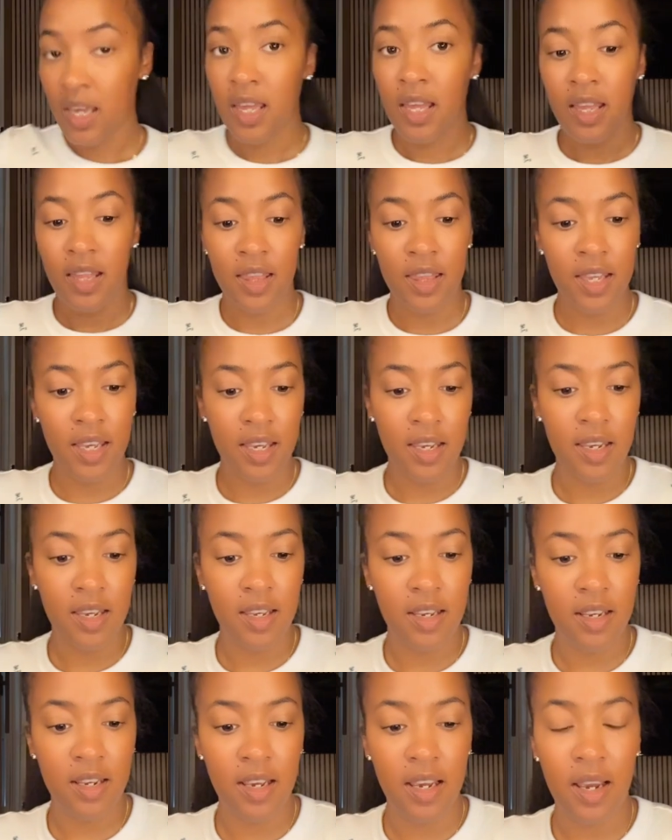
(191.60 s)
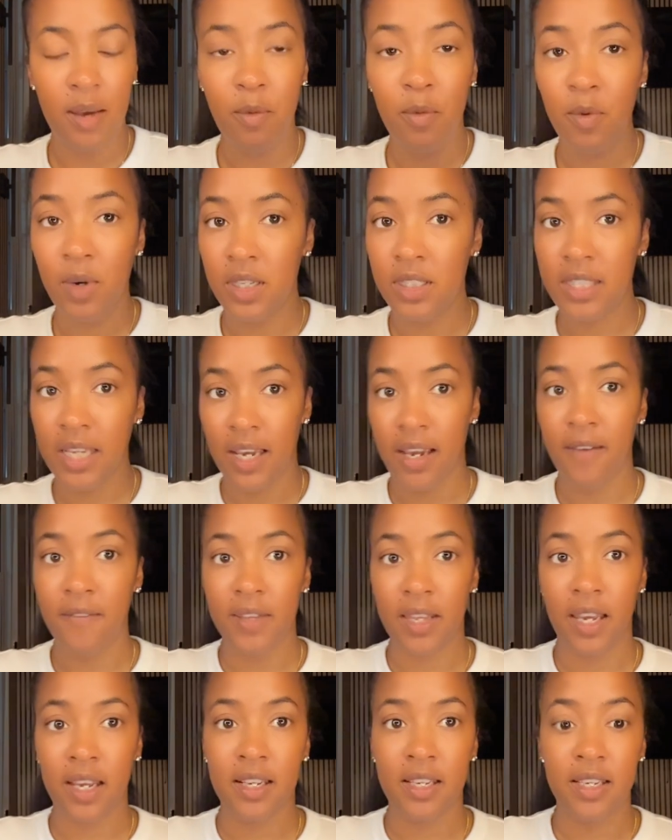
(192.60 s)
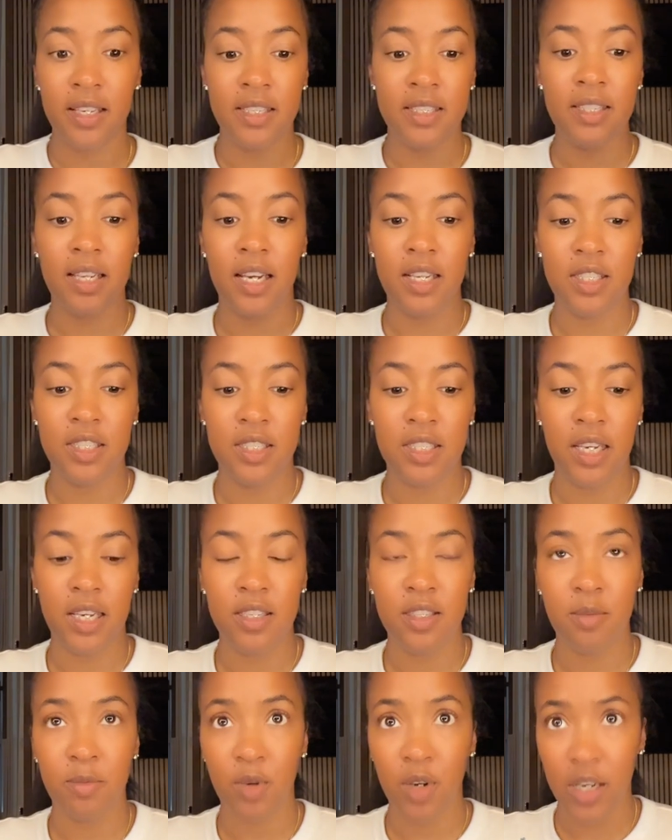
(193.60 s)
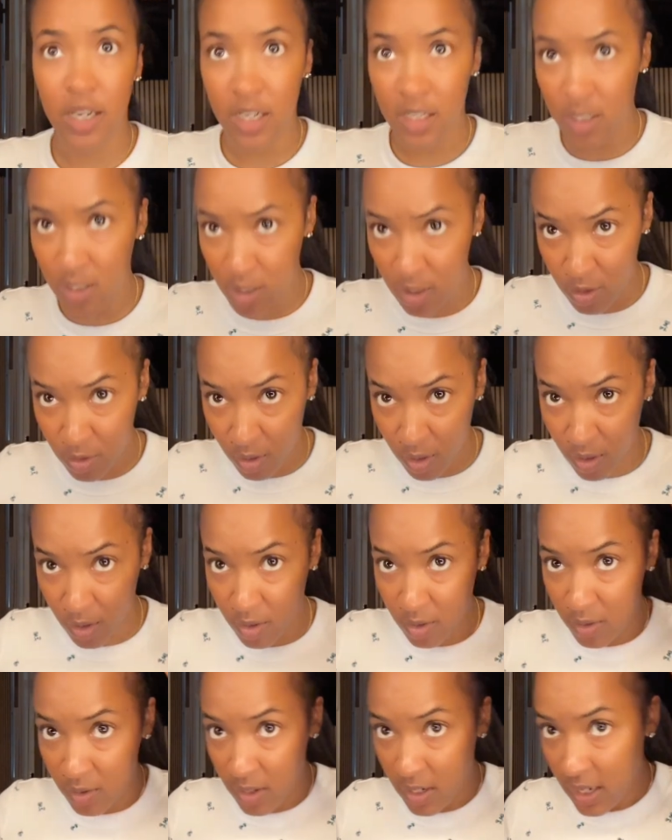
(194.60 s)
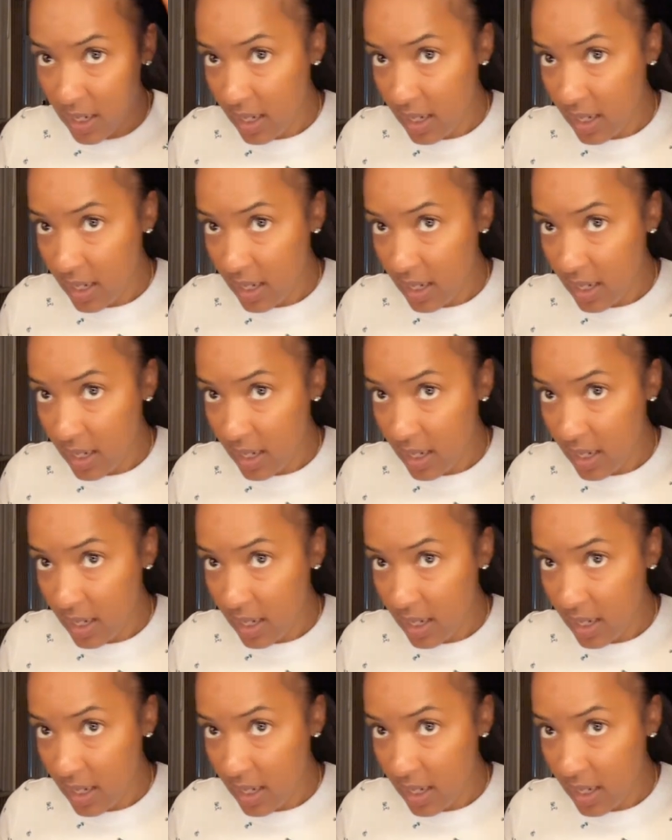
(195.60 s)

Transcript: Then once I have it like this, I just take some more edge control.